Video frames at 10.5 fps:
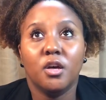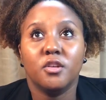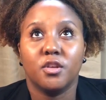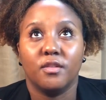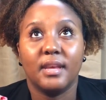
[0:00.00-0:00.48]

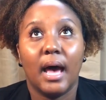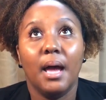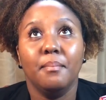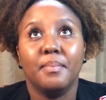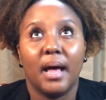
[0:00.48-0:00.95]
So
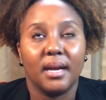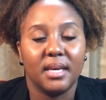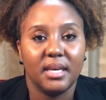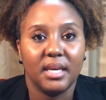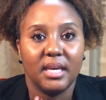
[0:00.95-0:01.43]
time
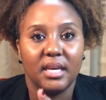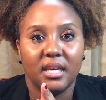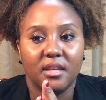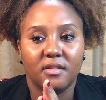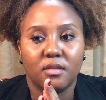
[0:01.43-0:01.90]
blocking
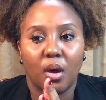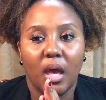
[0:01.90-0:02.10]
is,